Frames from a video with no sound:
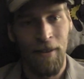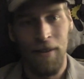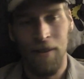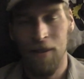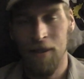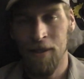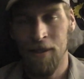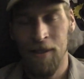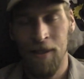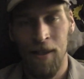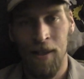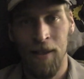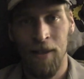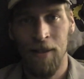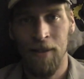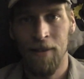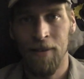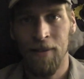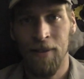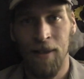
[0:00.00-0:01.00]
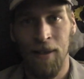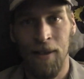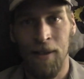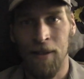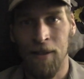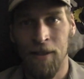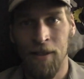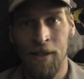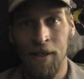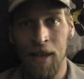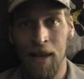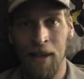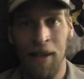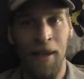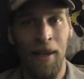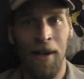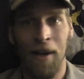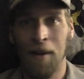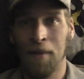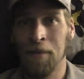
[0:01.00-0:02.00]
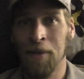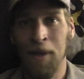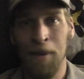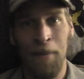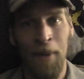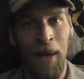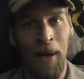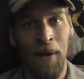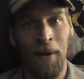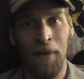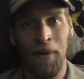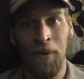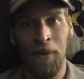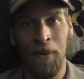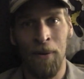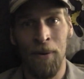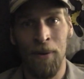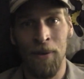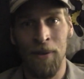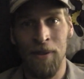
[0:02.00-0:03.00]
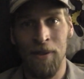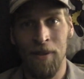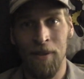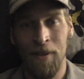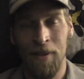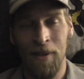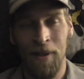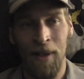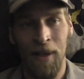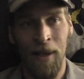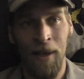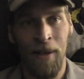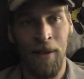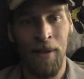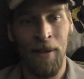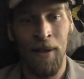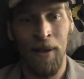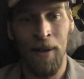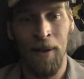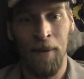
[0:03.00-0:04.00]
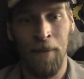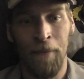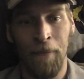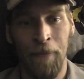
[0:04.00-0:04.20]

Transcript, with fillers: It's just like, yeah, just got to get up and get back on the horse and uh,